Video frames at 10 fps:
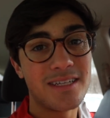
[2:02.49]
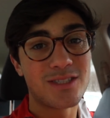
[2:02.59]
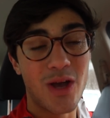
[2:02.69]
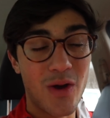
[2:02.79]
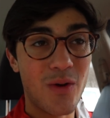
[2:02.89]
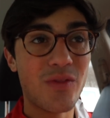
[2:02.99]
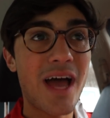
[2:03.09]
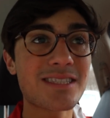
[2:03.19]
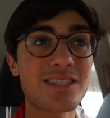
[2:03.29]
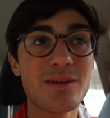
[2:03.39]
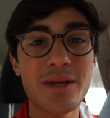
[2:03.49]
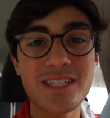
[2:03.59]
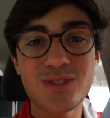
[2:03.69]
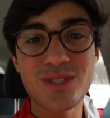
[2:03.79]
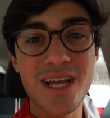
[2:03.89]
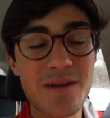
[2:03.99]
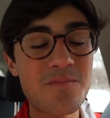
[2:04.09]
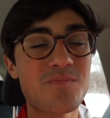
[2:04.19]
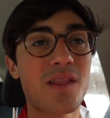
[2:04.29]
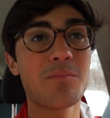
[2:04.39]
So that's gonna be interesting,
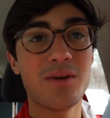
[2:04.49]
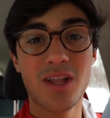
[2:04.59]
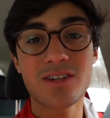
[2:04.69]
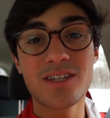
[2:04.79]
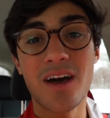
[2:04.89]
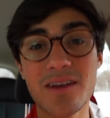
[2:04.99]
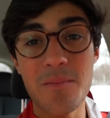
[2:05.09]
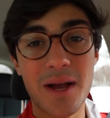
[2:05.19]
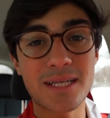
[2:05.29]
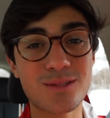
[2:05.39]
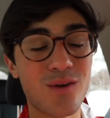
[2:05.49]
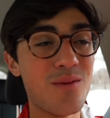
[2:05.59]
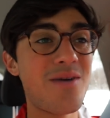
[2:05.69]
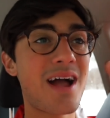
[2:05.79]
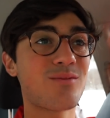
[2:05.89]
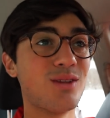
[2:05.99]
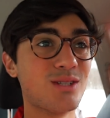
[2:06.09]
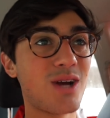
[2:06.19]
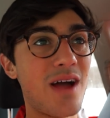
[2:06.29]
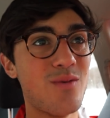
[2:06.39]
but luckily I'll get Micah's phone back for
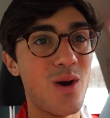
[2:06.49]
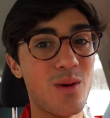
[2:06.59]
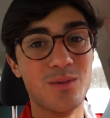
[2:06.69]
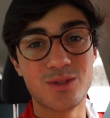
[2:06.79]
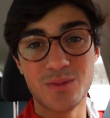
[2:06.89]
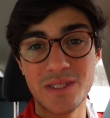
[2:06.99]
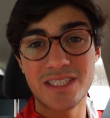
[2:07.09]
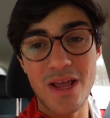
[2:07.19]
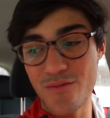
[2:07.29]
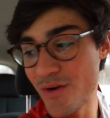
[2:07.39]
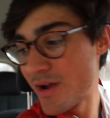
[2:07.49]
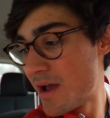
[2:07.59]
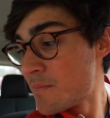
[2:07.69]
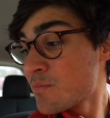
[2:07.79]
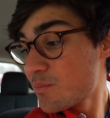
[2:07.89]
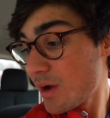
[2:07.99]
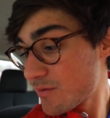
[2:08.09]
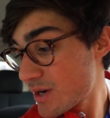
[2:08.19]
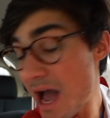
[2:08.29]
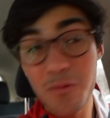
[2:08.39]
the drive home, which will be safer. But
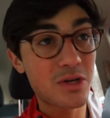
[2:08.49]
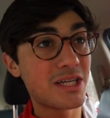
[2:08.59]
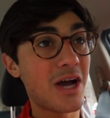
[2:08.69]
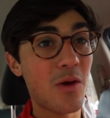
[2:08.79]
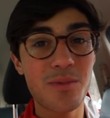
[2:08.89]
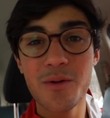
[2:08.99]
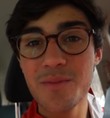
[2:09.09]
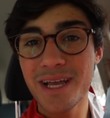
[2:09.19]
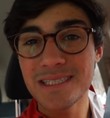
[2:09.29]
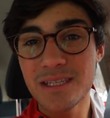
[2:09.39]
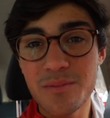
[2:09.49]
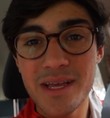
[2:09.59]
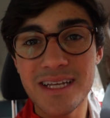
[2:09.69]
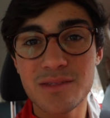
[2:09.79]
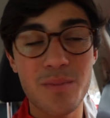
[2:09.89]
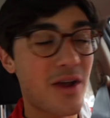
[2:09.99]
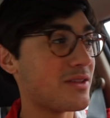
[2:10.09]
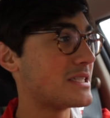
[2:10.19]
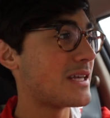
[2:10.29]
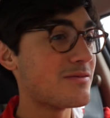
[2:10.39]
for now, we're gonna hope that we make it to the meet. It's
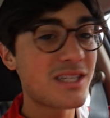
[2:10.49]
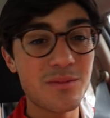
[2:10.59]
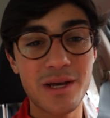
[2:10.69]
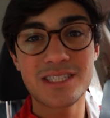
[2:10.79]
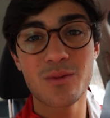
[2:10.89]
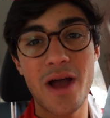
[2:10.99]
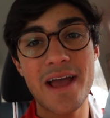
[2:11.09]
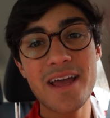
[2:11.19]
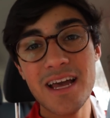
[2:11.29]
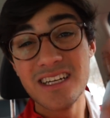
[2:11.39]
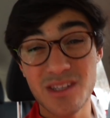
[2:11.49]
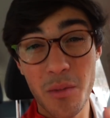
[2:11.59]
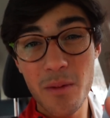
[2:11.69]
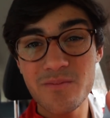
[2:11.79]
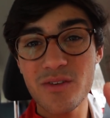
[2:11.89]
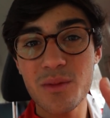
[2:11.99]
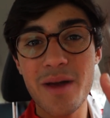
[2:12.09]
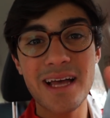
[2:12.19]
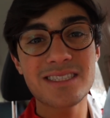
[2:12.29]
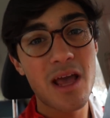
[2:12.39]
apparently 17 minutes away, so I'm hoping for the
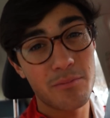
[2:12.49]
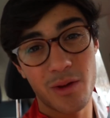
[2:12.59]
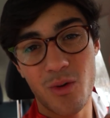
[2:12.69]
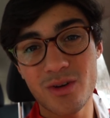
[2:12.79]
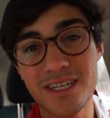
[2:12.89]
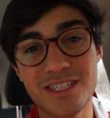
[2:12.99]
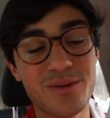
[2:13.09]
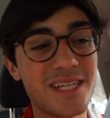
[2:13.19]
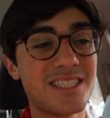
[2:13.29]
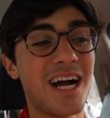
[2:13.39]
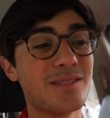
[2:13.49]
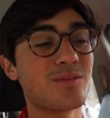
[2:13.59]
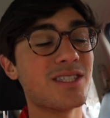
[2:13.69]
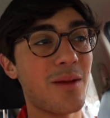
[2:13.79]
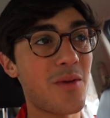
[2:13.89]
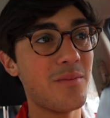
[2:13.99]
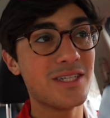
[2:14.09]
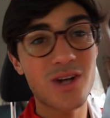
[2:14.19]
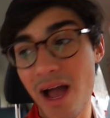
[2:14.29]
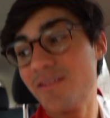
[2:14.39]
best, but I won't get too many shots because I'm gonna be
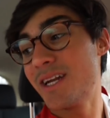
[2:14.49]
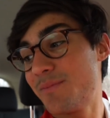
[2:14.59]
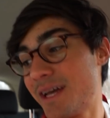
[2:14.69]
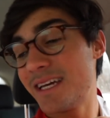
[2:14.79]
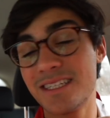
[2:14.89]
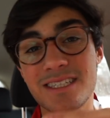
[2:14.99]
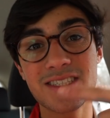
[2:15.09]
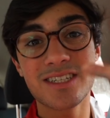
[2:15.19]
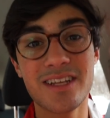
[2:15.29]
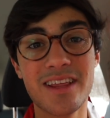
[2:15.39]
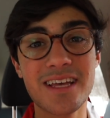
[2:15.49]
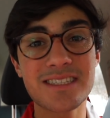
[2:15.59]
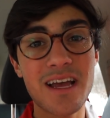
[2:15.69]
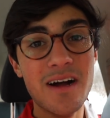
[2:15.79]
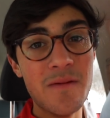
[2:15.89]
driving and paying attention to this.